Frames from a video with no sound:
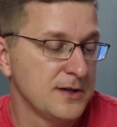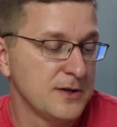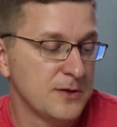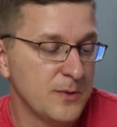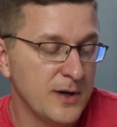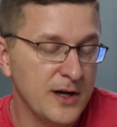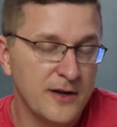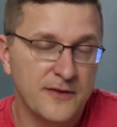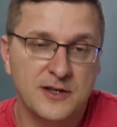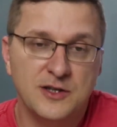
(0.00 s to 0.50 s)

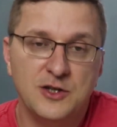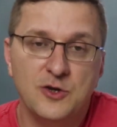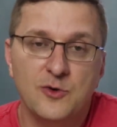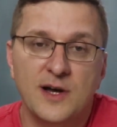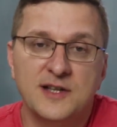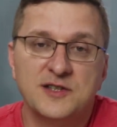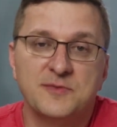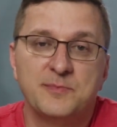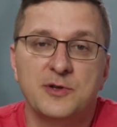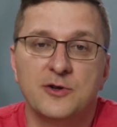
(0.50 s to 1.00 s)
Well, the
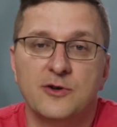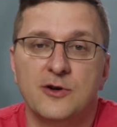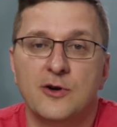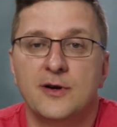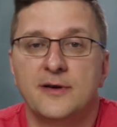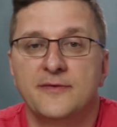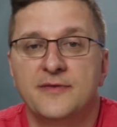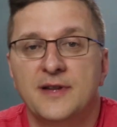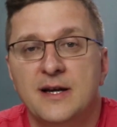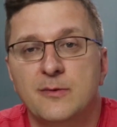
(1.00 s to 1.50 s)
U.S.
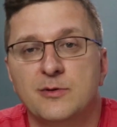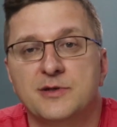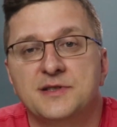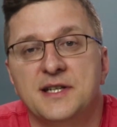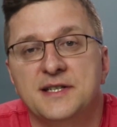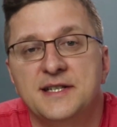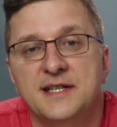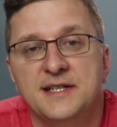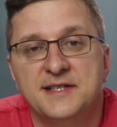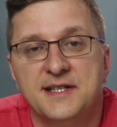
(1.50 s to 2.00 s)
Bureau of Labor
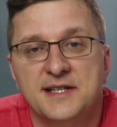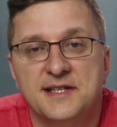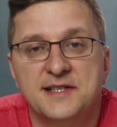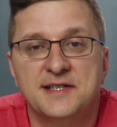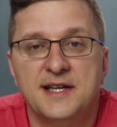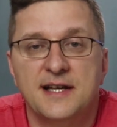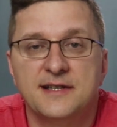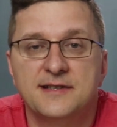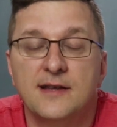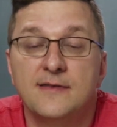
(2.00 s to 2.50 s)
Statistics
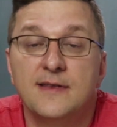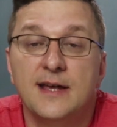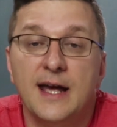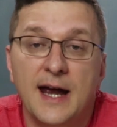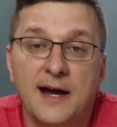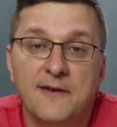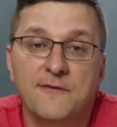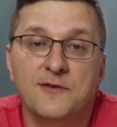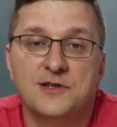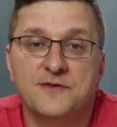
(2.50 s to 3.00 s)
says that the
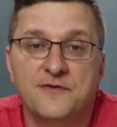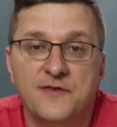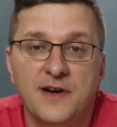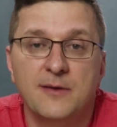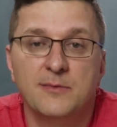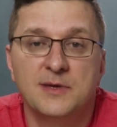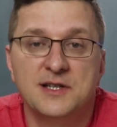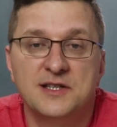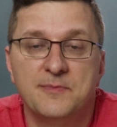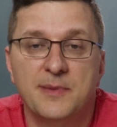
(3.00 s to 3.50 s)
average
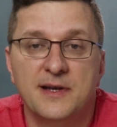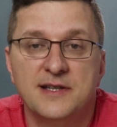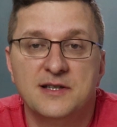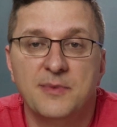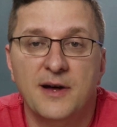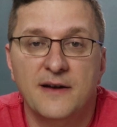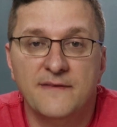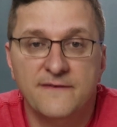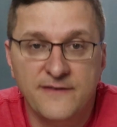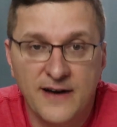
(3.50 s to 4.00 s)
family spends
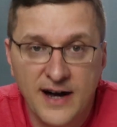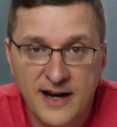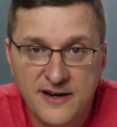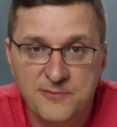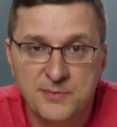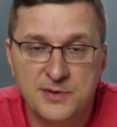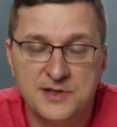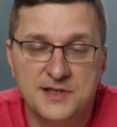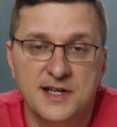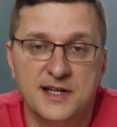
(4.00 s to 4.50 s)
about
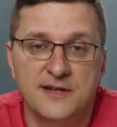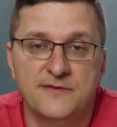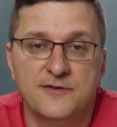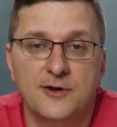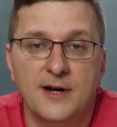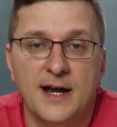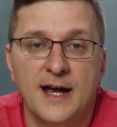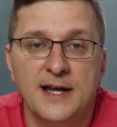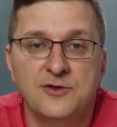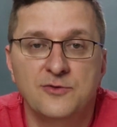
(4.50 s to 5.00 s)
5% of
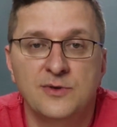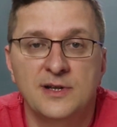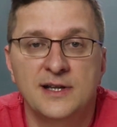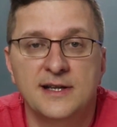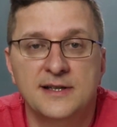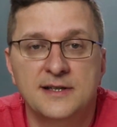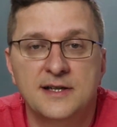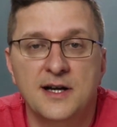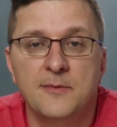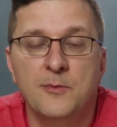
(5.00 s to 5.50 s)
their annual
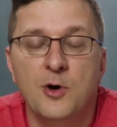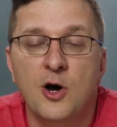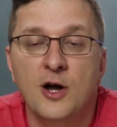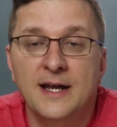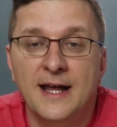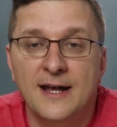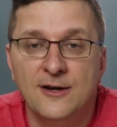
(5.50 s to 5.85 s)
income on